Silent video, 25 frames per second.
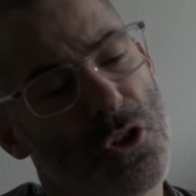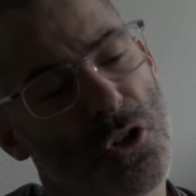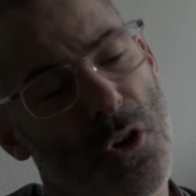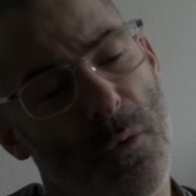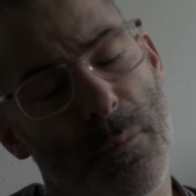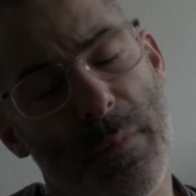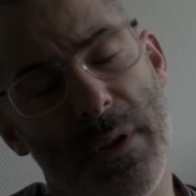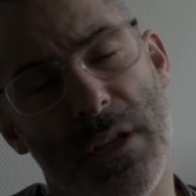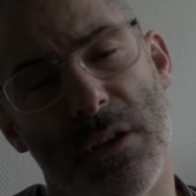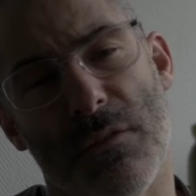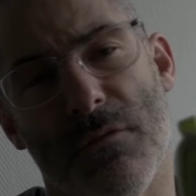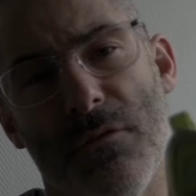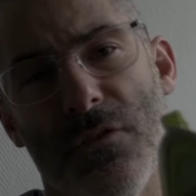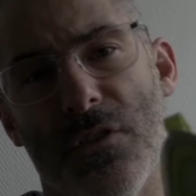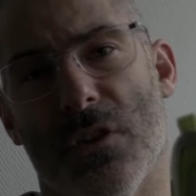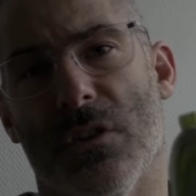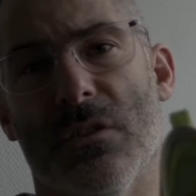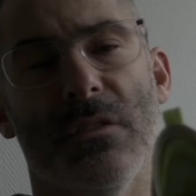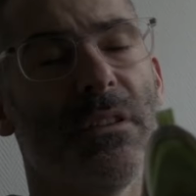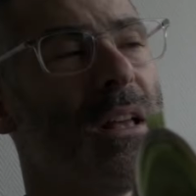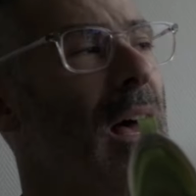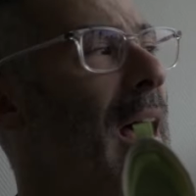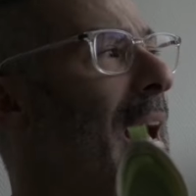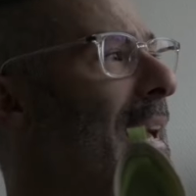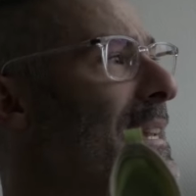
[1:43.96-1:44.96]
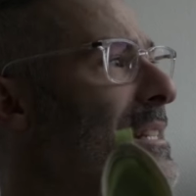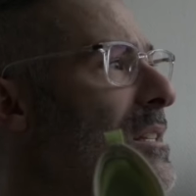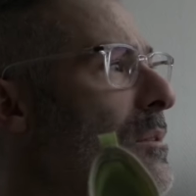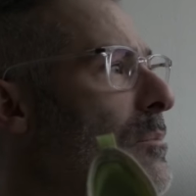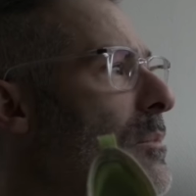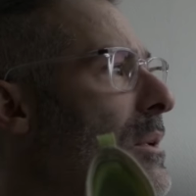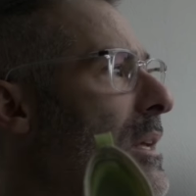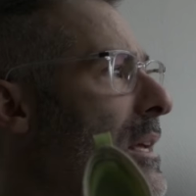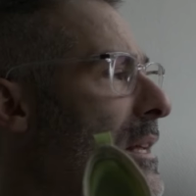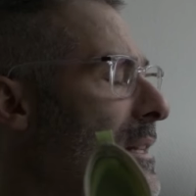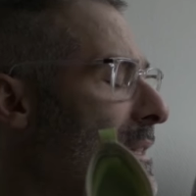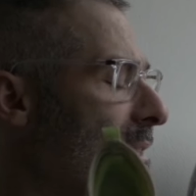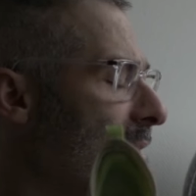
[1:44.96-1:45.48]
Don't be confused. The
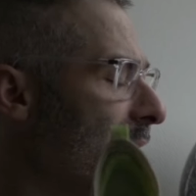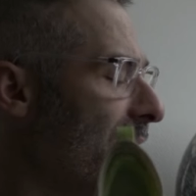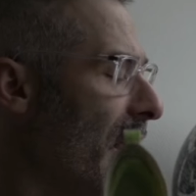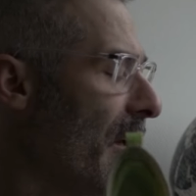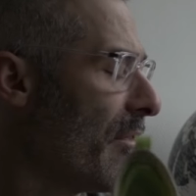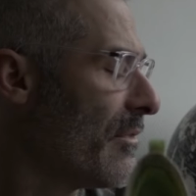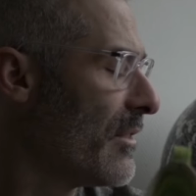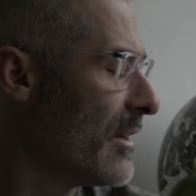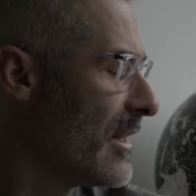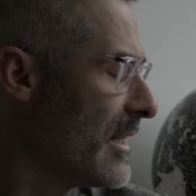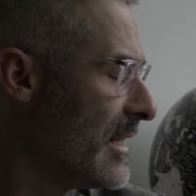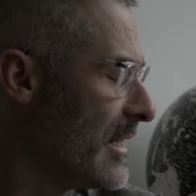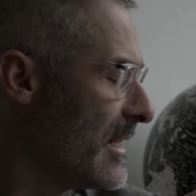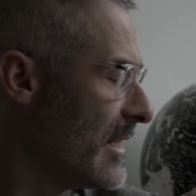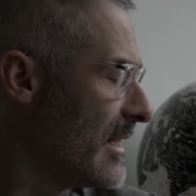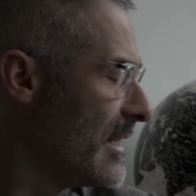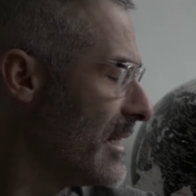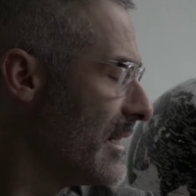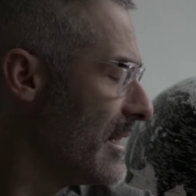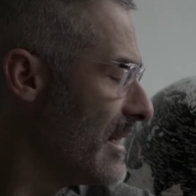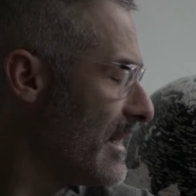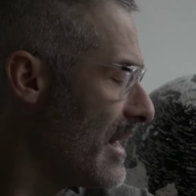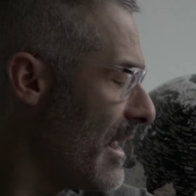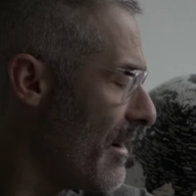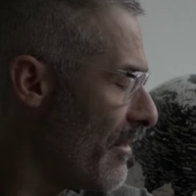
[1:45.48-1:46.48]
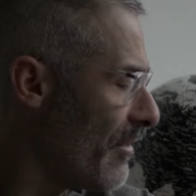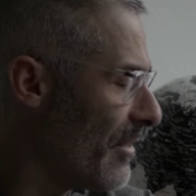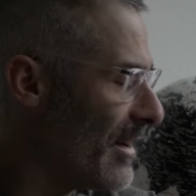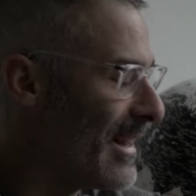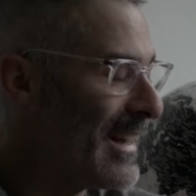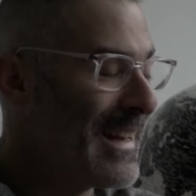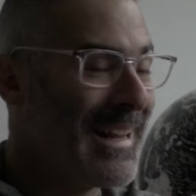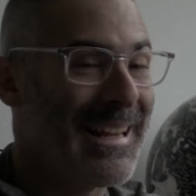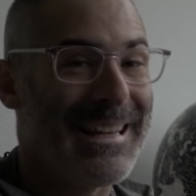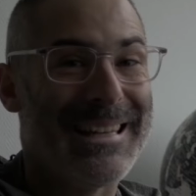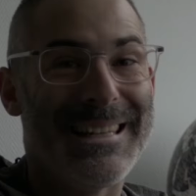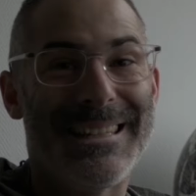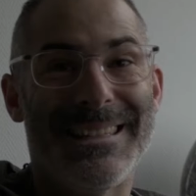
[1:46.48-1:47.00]
atom knit is
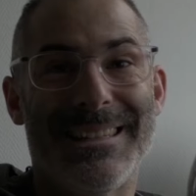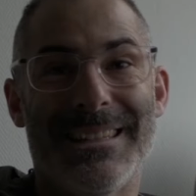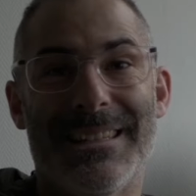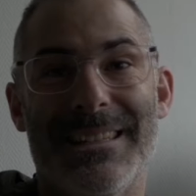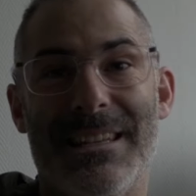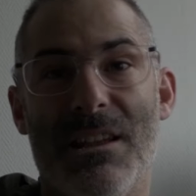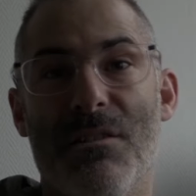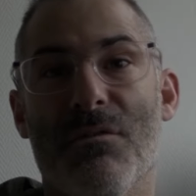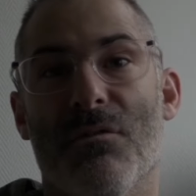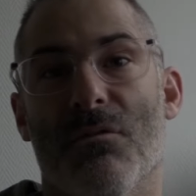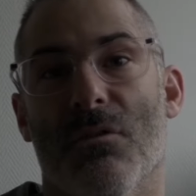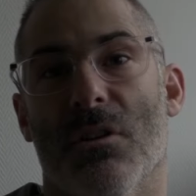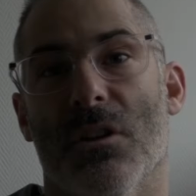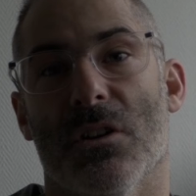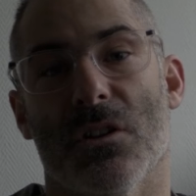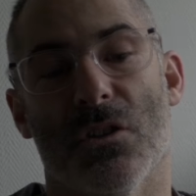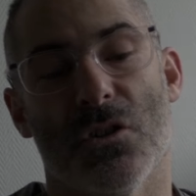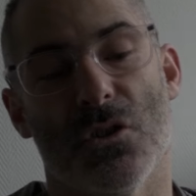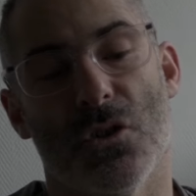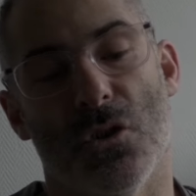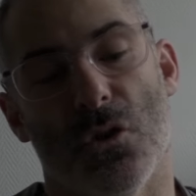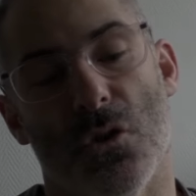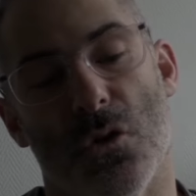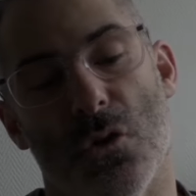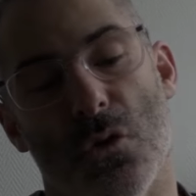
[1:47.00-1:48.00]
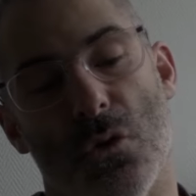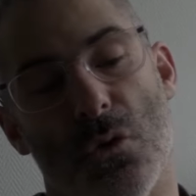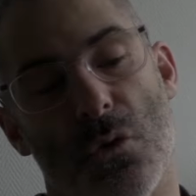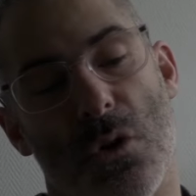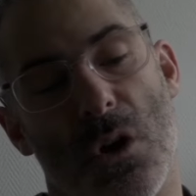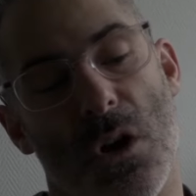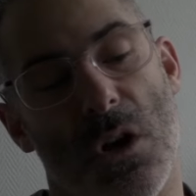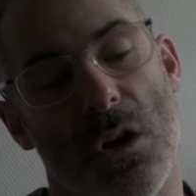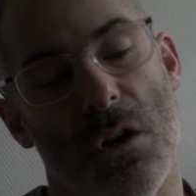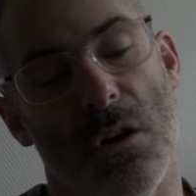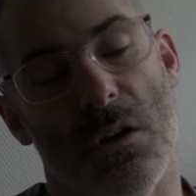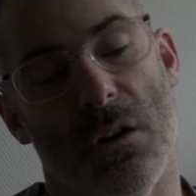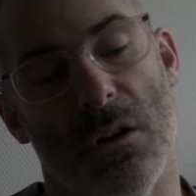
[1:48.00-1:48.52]
definitely different to
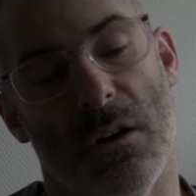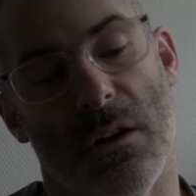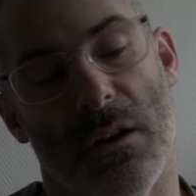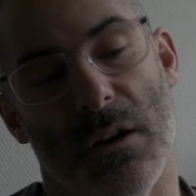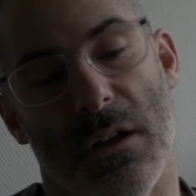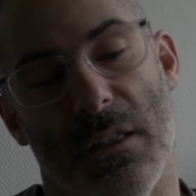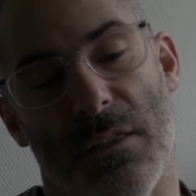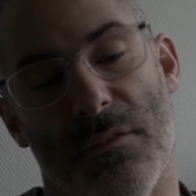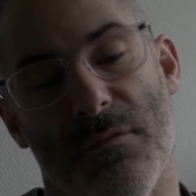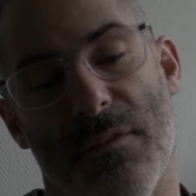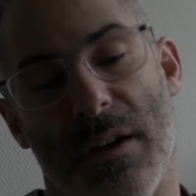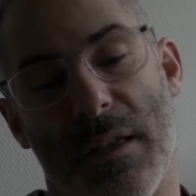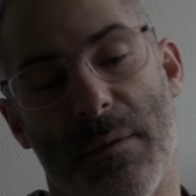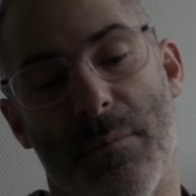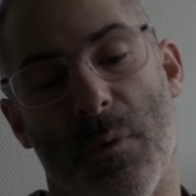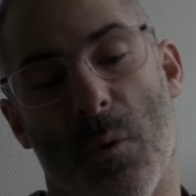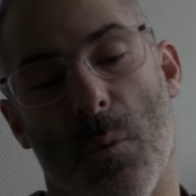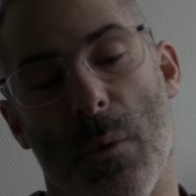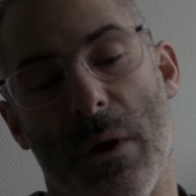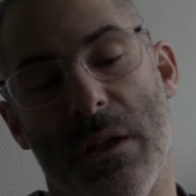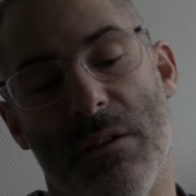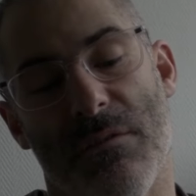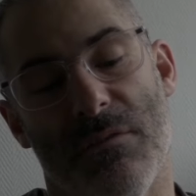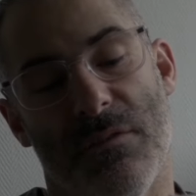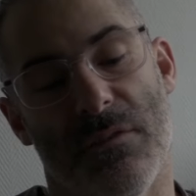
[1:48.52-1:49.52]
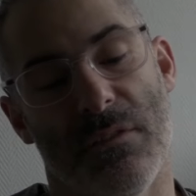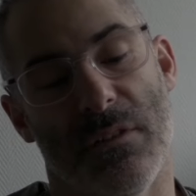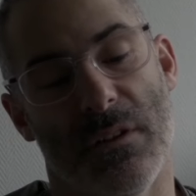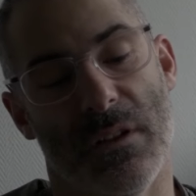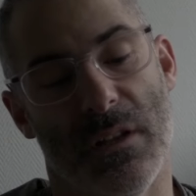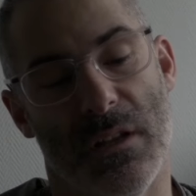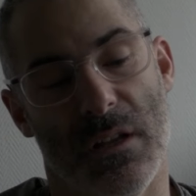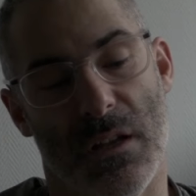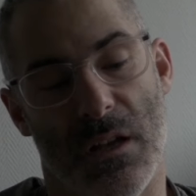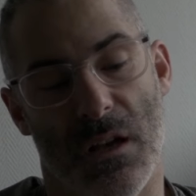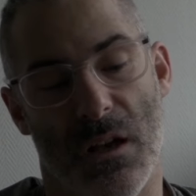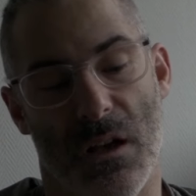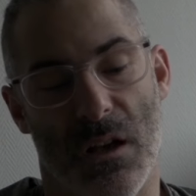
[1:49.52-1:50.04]
the vapor weave.
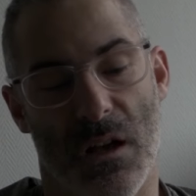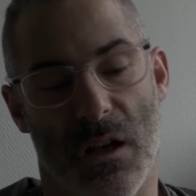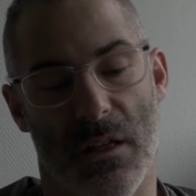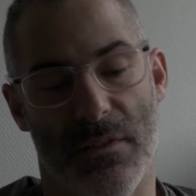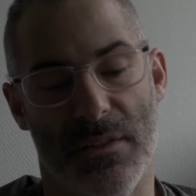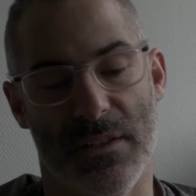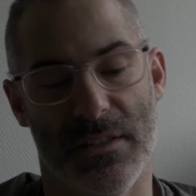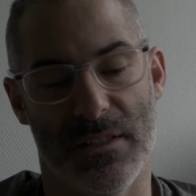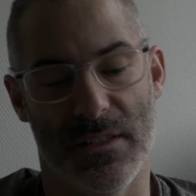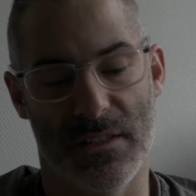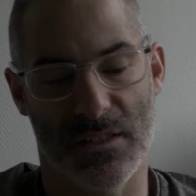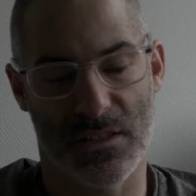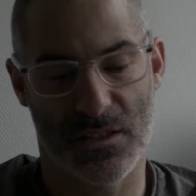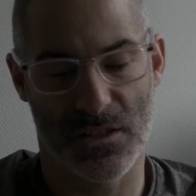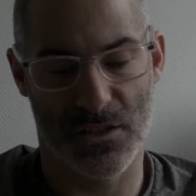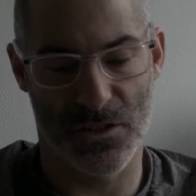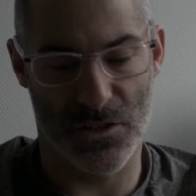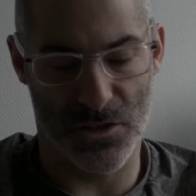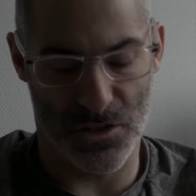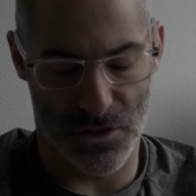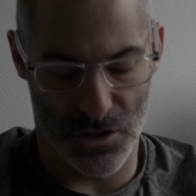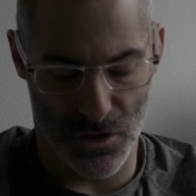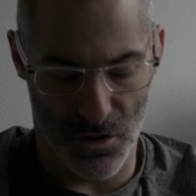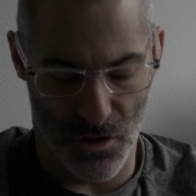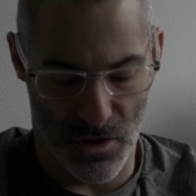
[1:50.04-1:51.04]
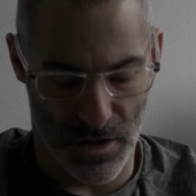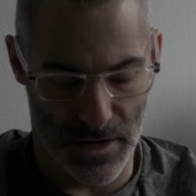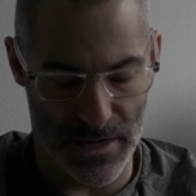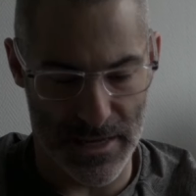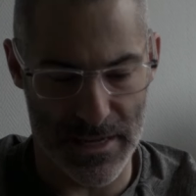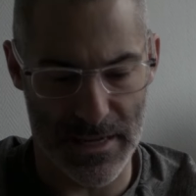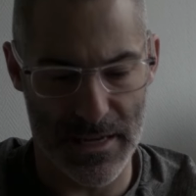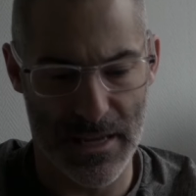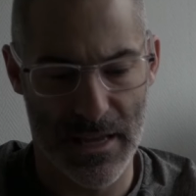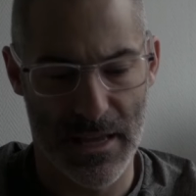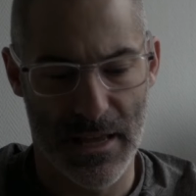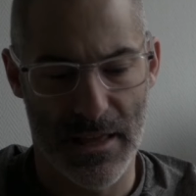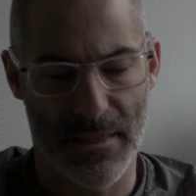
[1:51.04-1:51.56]
This is
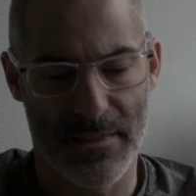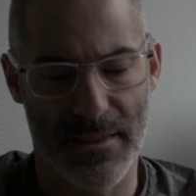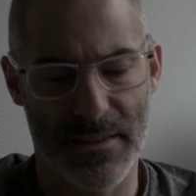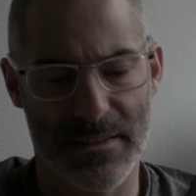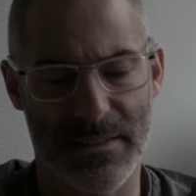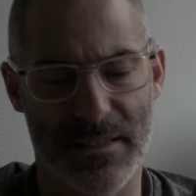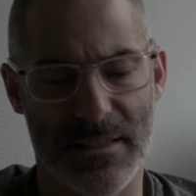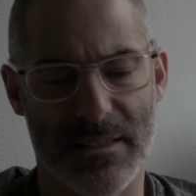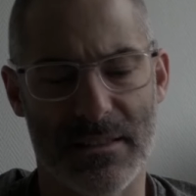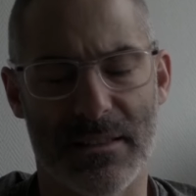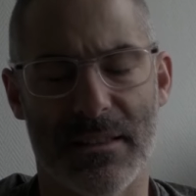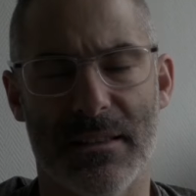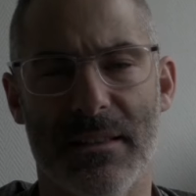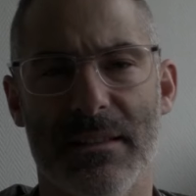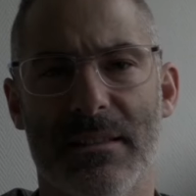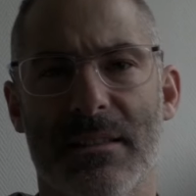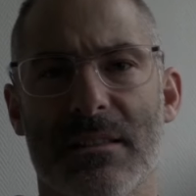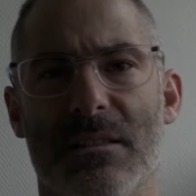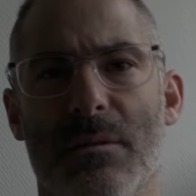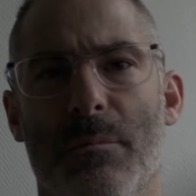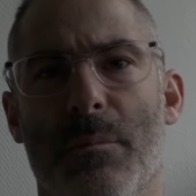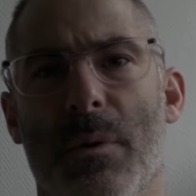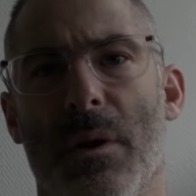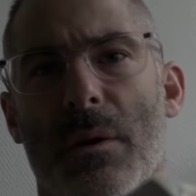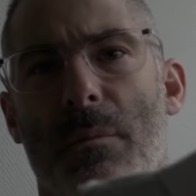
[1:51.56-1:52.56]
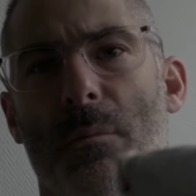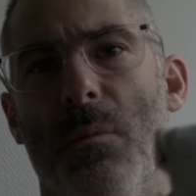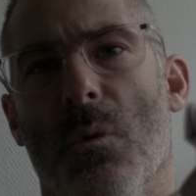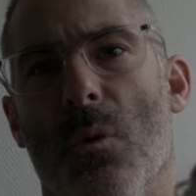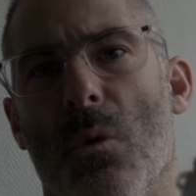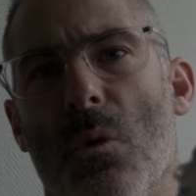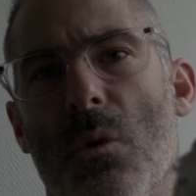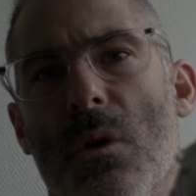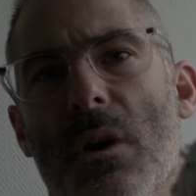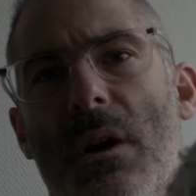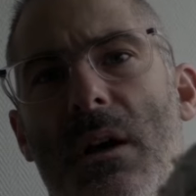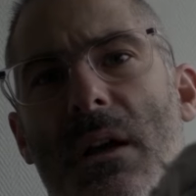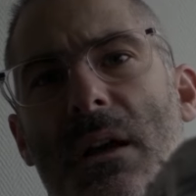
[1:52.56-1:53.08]
a bit
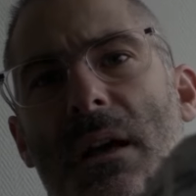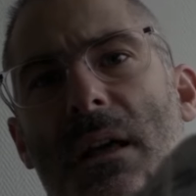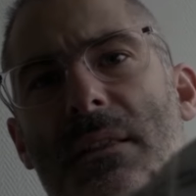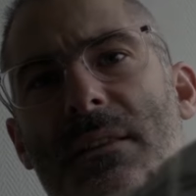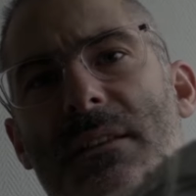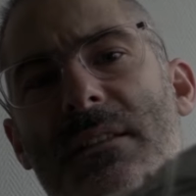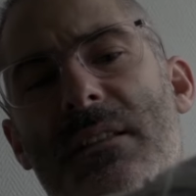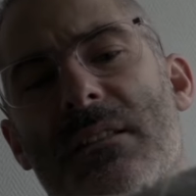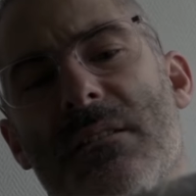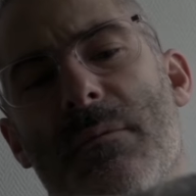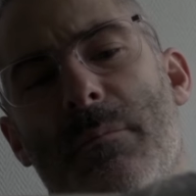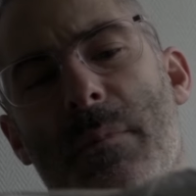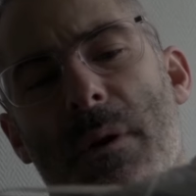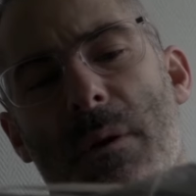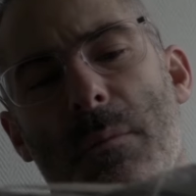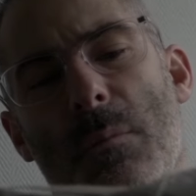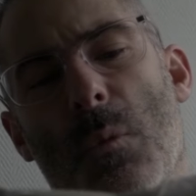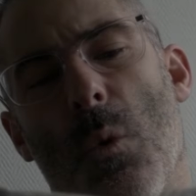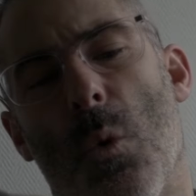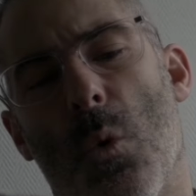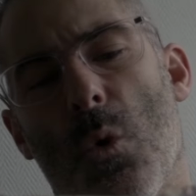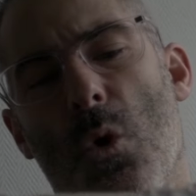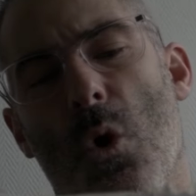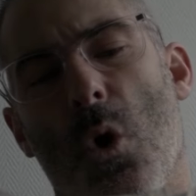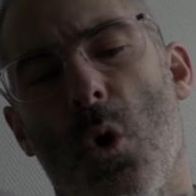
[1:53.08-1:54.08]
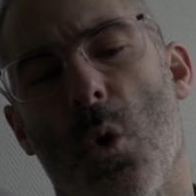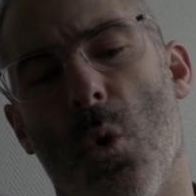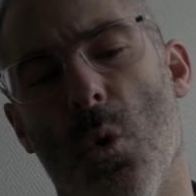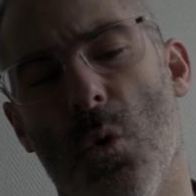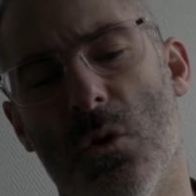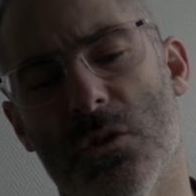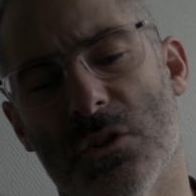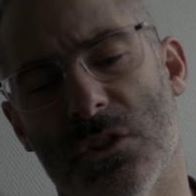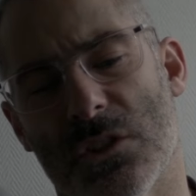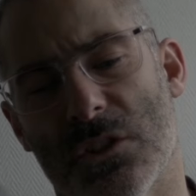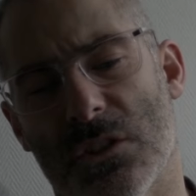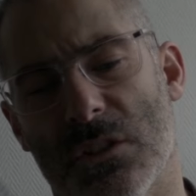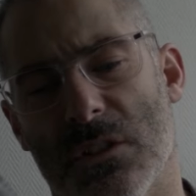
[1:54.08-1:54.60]
more
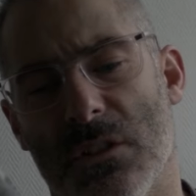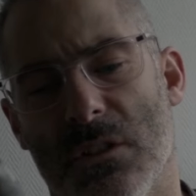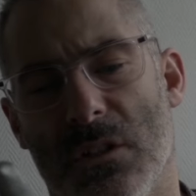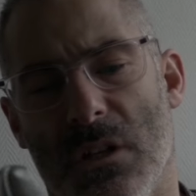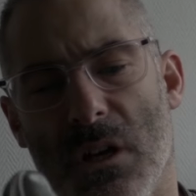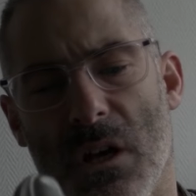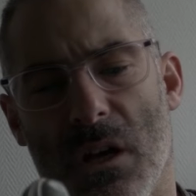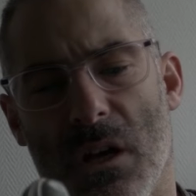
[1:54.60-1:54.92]
coarse.